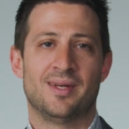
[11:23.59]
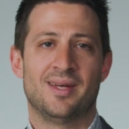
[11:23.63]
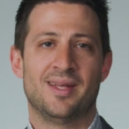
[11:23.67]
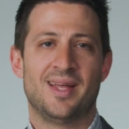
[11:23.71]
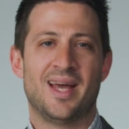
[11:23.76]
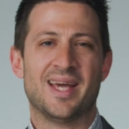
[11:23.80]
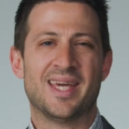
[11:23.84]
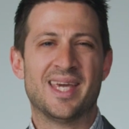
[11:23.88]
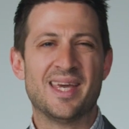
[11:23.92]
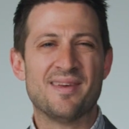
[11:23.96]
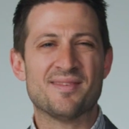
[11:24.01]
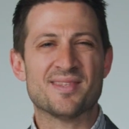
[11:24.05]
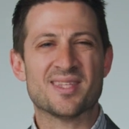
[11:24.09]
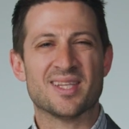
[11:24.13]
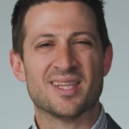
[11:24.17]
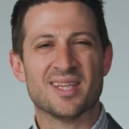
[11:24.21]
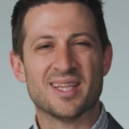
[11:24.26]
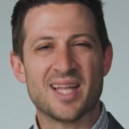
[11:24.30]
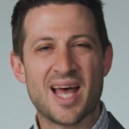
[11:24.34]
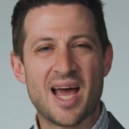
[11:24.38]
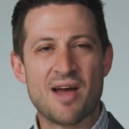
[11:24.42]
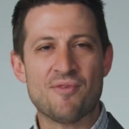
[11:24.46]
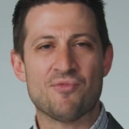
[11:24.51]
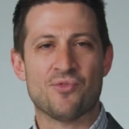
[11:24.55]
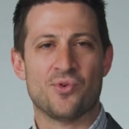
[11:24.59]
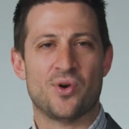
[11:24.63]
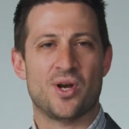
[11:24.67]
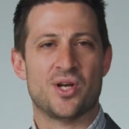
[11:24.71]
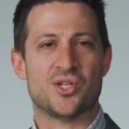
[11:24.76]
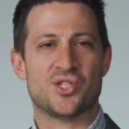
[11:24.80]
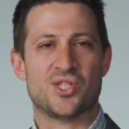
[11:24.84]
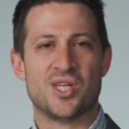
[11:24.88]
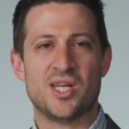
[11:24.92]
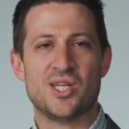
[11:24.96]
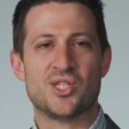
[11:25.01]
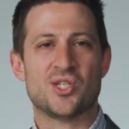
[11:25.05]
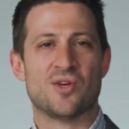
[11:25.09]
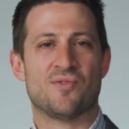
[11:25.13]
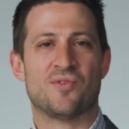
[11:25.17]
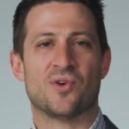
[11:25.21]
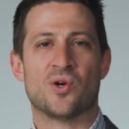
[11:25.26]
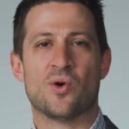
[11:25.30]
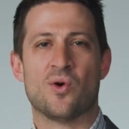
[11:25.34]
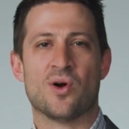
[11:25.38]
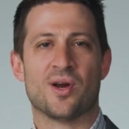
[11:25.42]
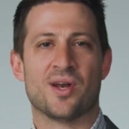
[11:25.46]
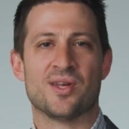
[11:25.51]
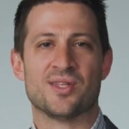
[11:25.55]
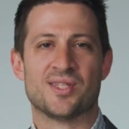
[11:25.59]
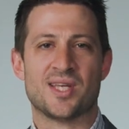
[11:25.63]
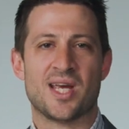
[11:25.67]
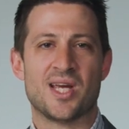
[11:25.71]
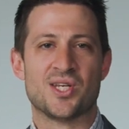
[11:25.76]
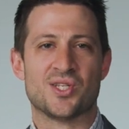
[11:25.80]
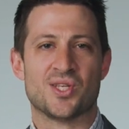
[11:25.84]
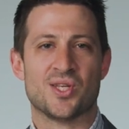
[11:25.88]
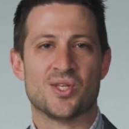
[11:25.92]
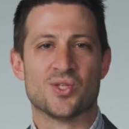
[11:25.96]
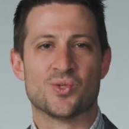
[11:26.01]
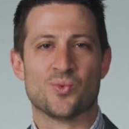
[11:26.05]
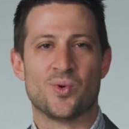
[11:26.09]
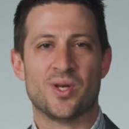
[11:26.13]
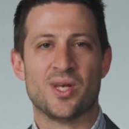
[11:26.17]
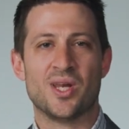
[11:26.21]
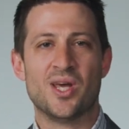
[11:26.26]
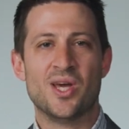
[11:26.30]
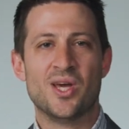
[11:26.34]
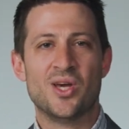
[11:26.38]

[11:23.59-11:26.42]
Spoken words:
That gives leverage to each of our organizations when